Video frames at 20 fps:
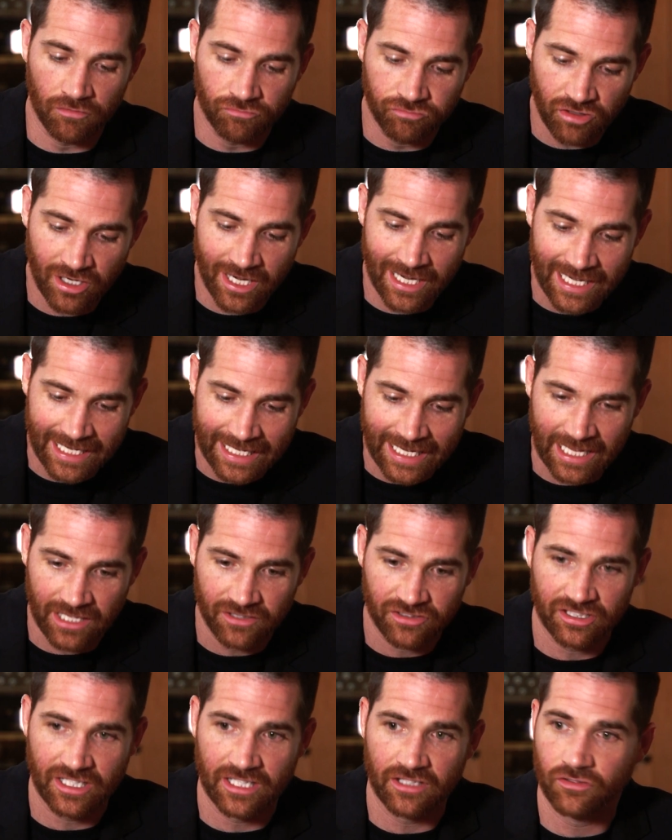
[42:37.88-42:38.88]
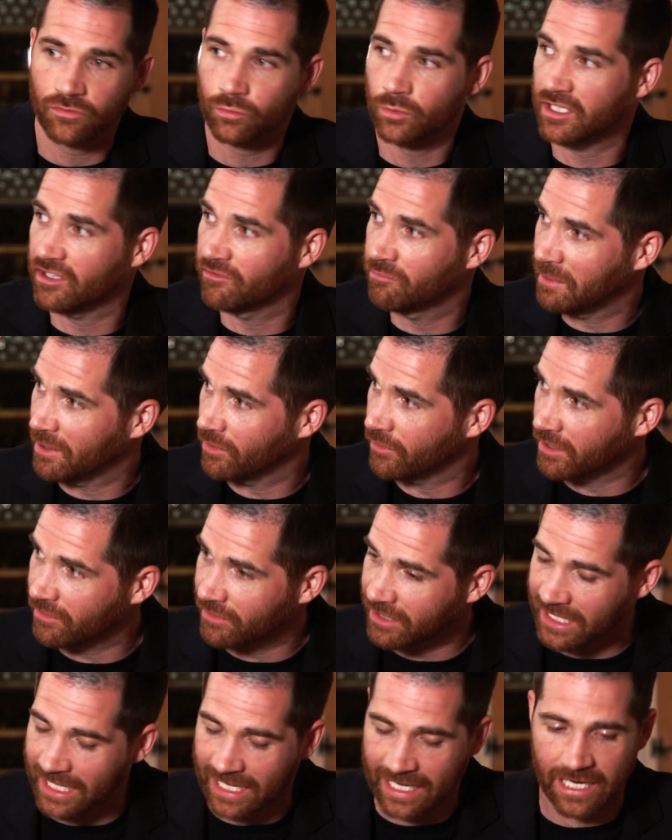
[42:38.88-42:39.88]
I really get a sense what you've built
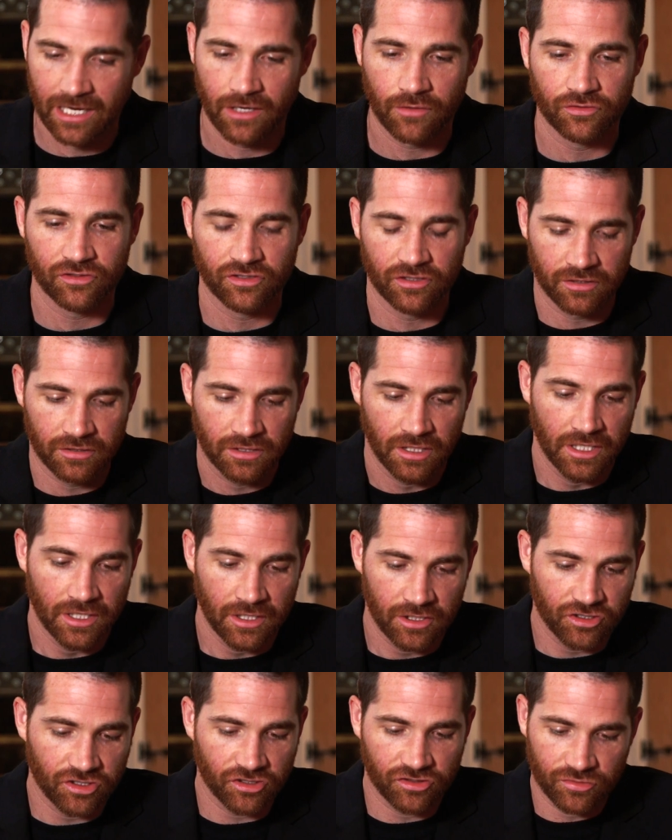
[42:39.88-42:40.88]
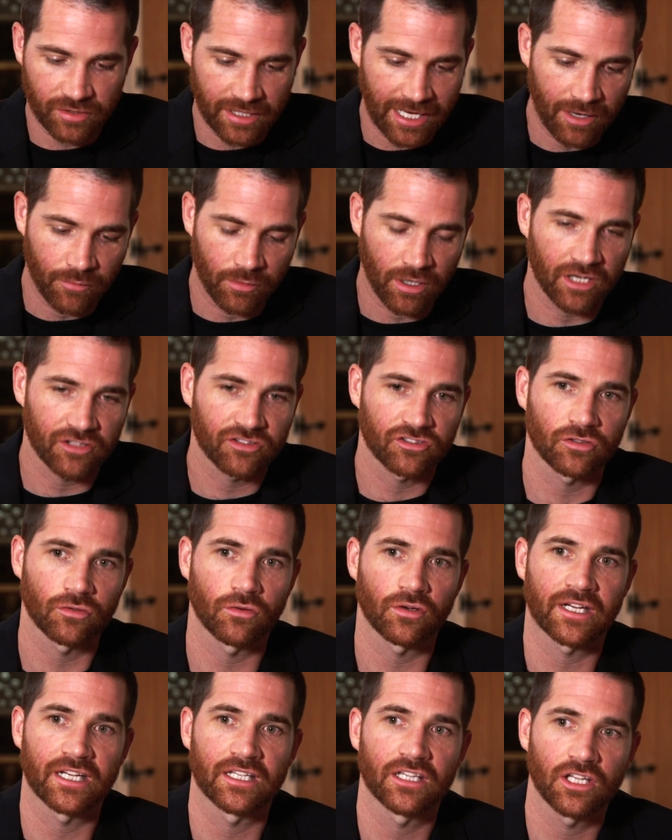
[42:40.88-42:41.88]
here in your house, and just how us
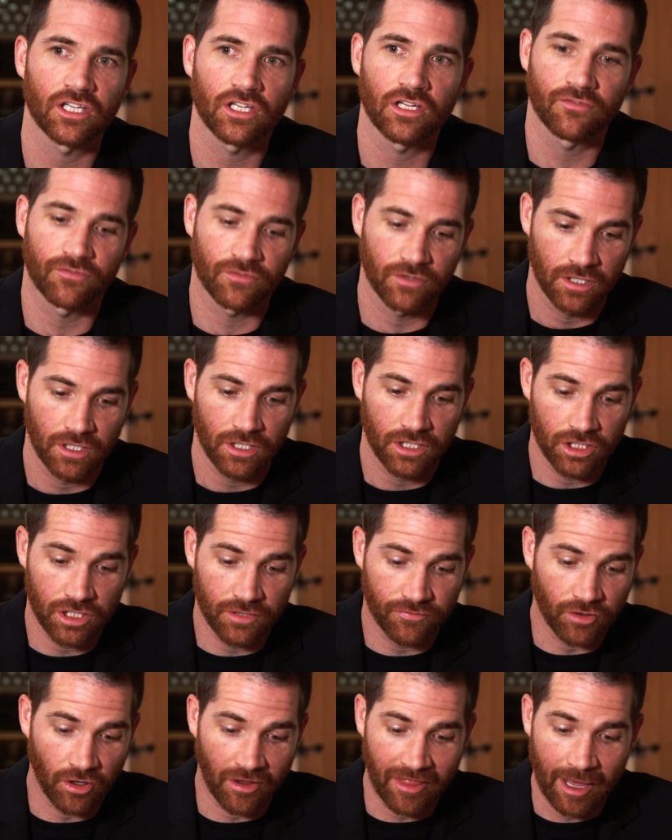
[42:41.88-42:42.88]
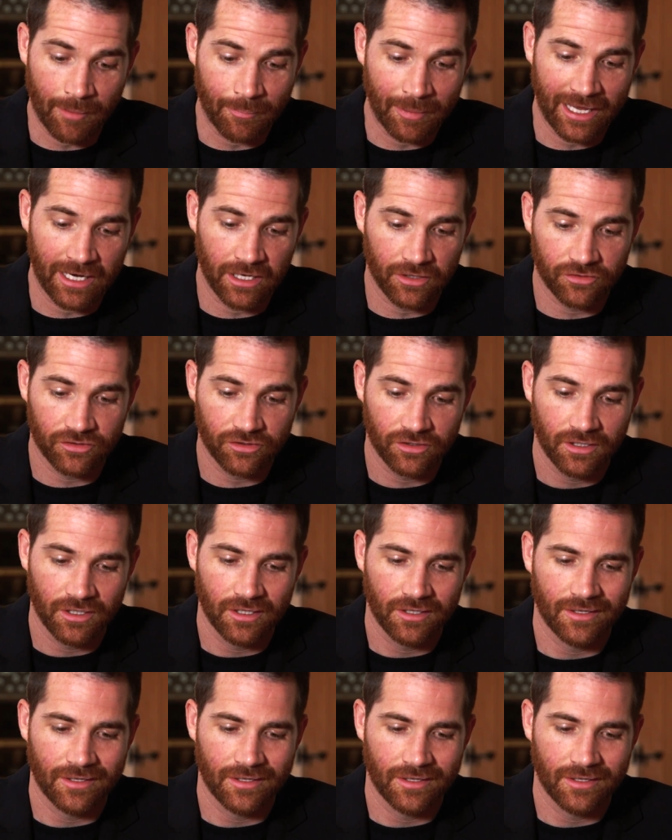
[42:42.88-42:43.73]
talking, that you've got that balance.